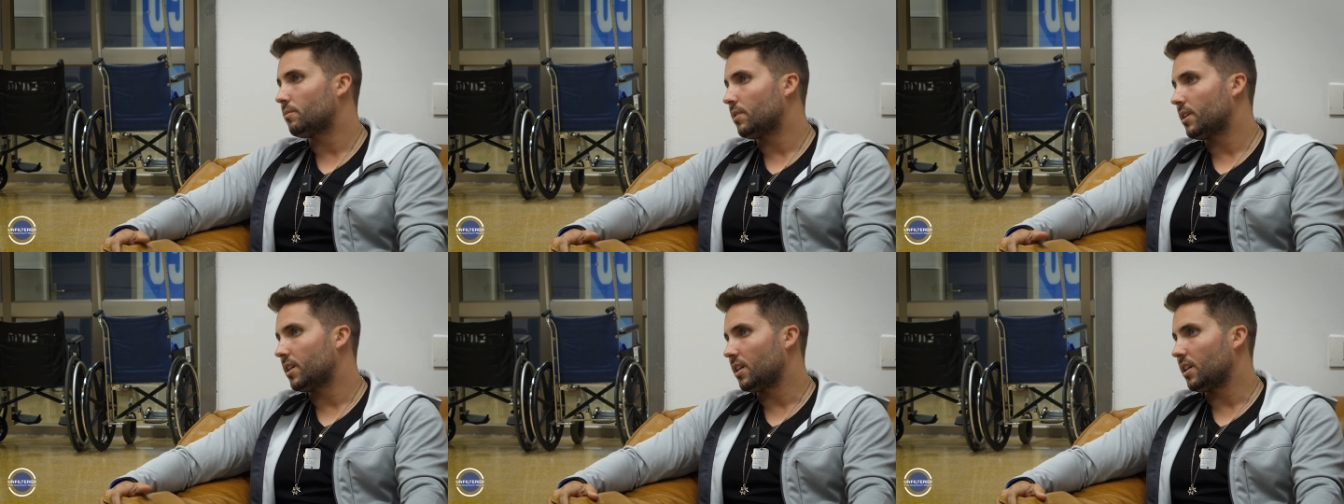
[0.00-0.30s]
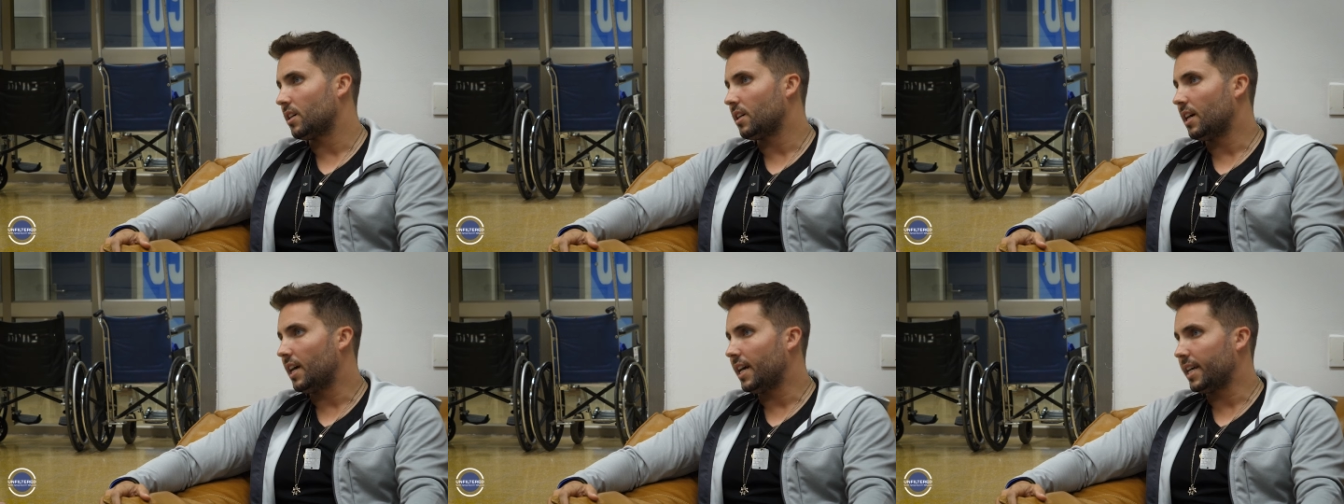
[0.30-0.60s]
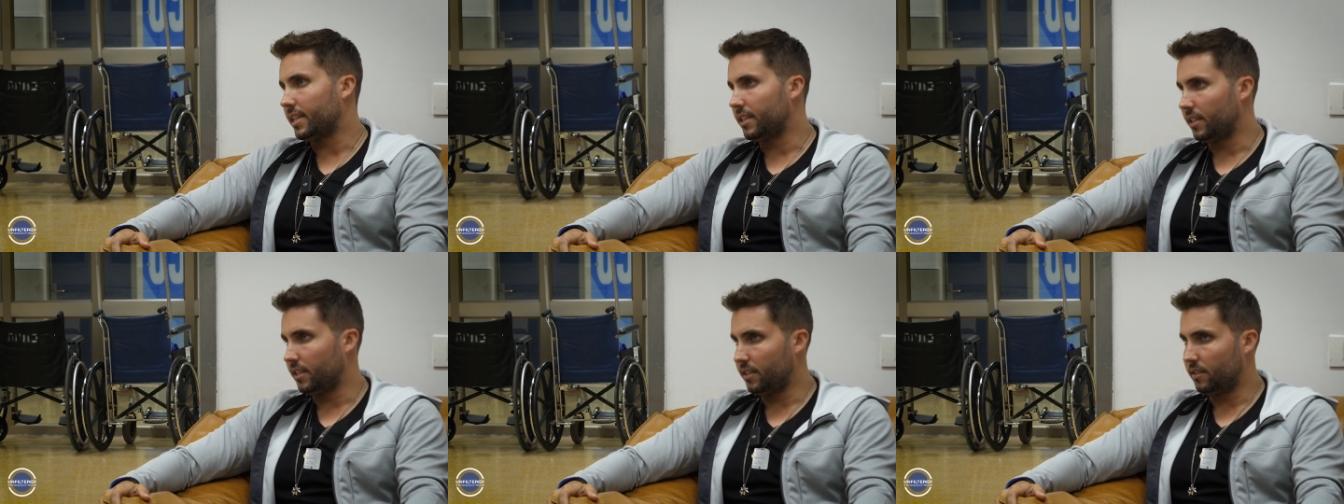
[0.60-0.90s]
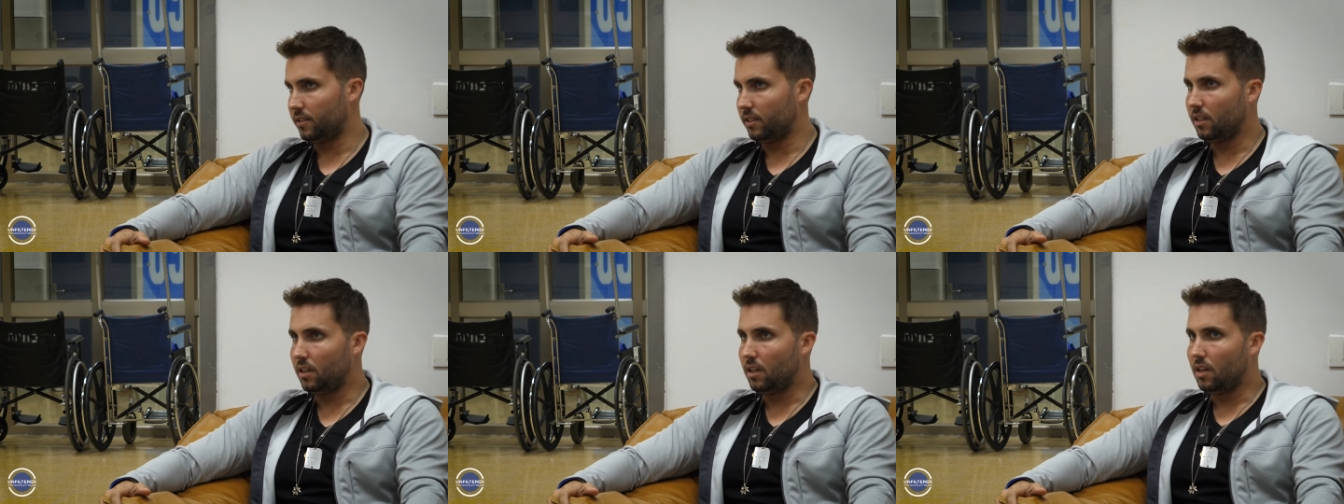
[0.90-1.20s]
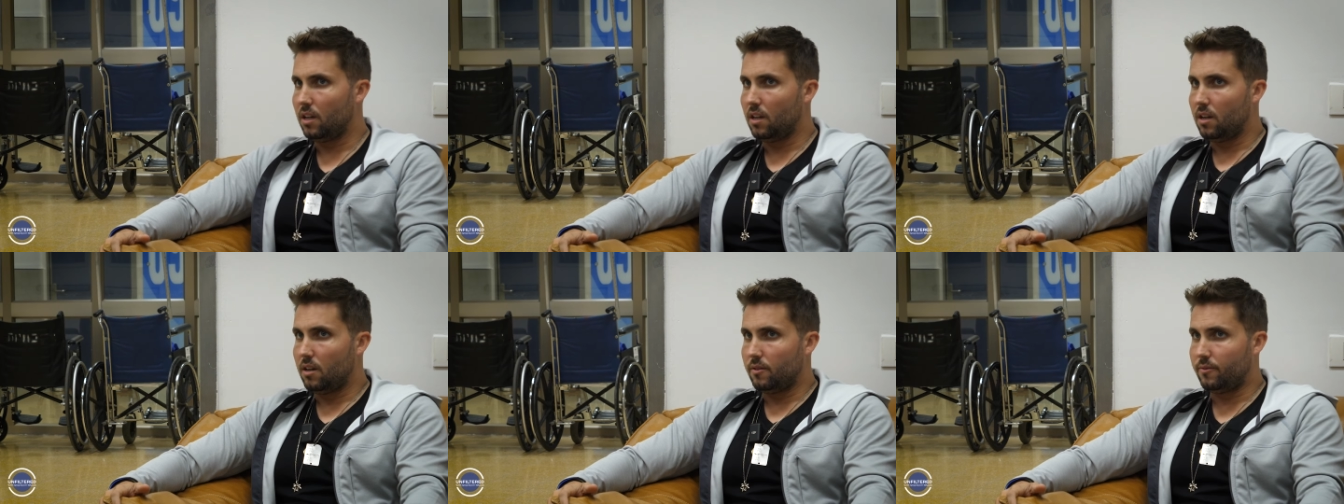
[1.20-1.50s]
where I could
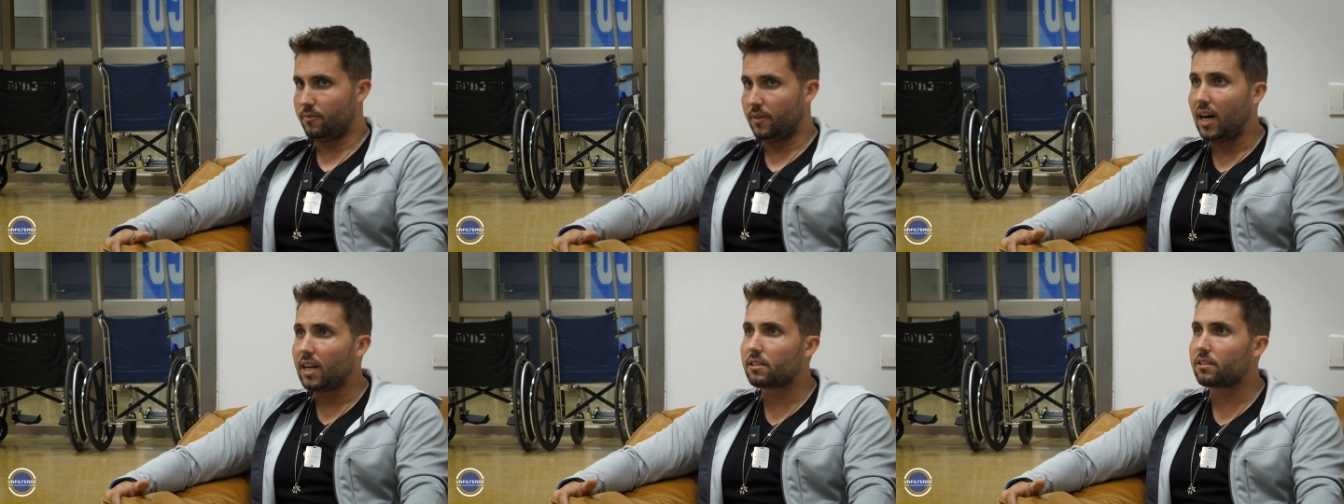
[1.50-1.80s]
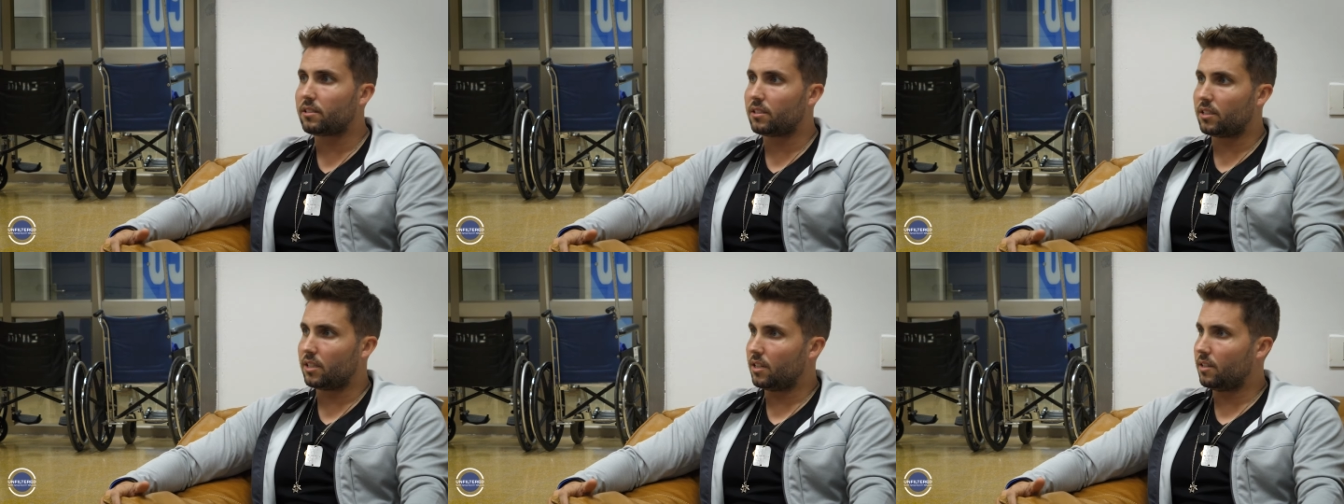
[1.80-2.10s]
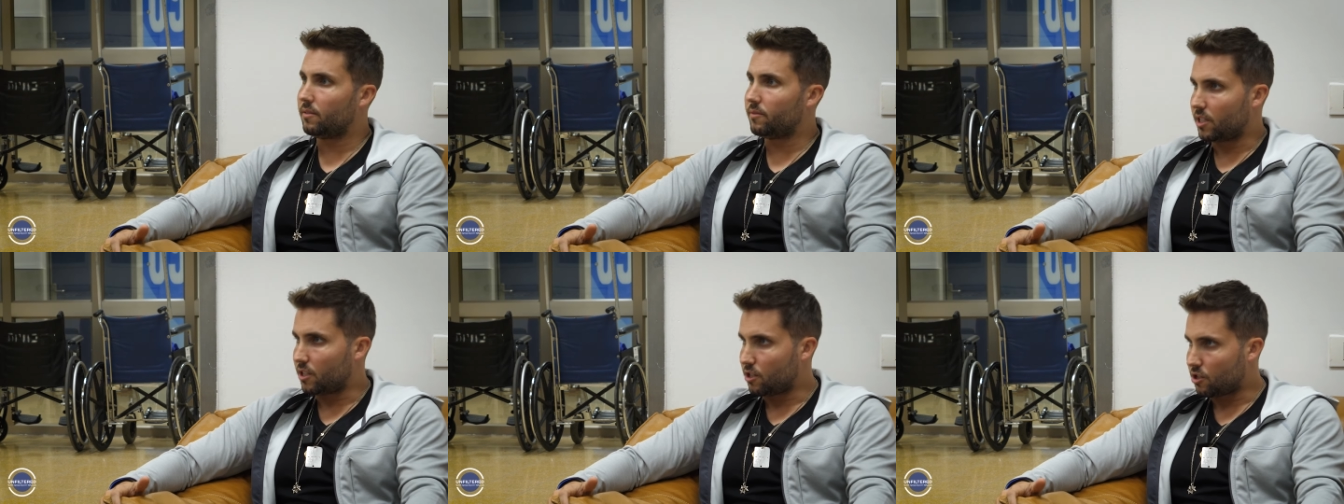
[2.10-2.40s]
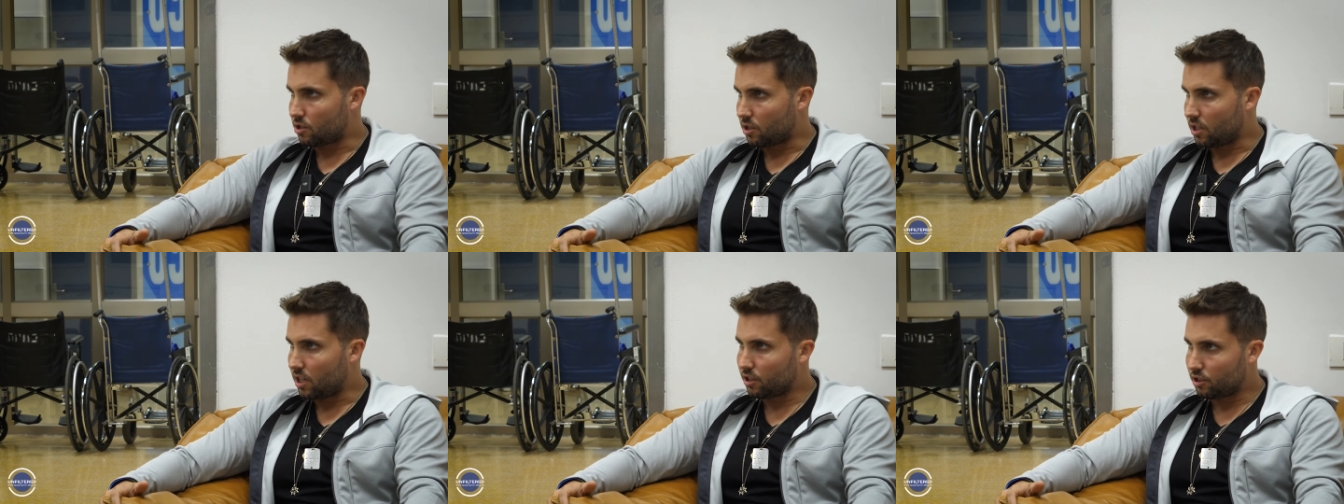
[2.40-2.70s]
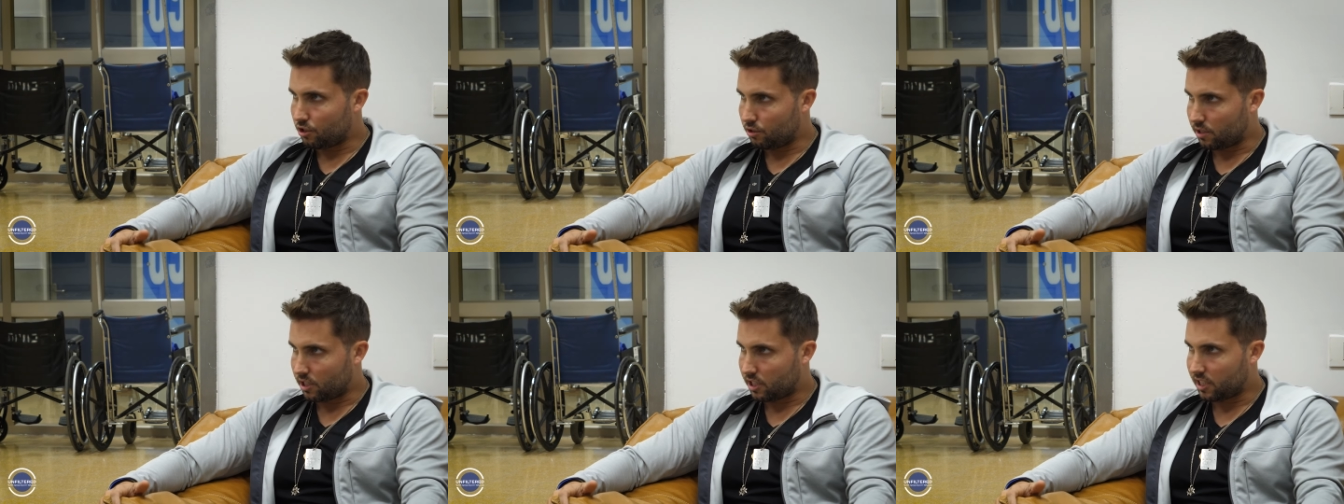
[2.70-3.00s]
foster a very strong
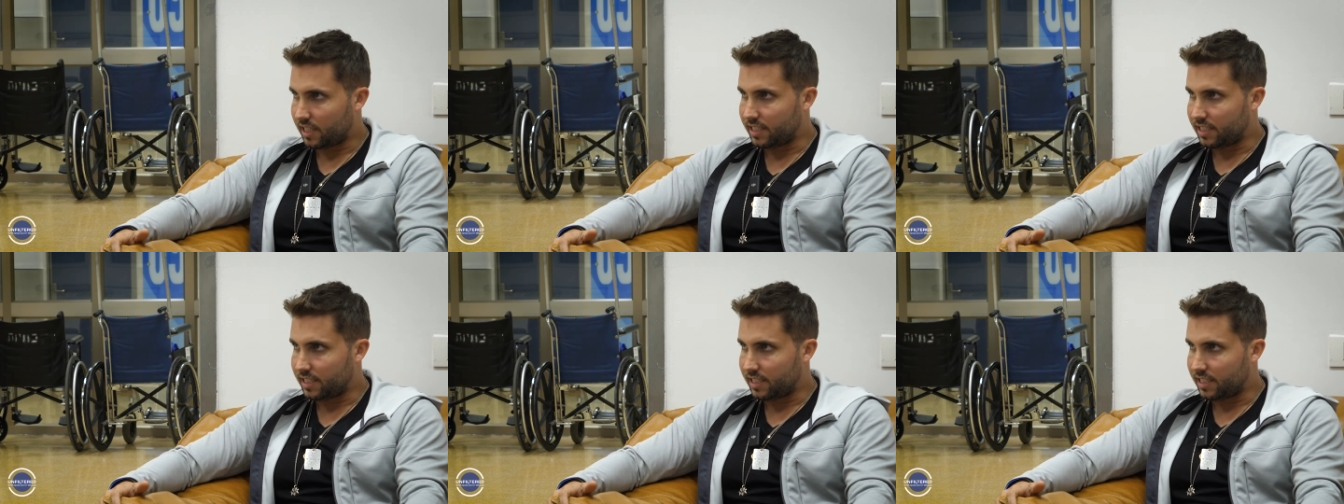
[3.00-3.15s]
Jewish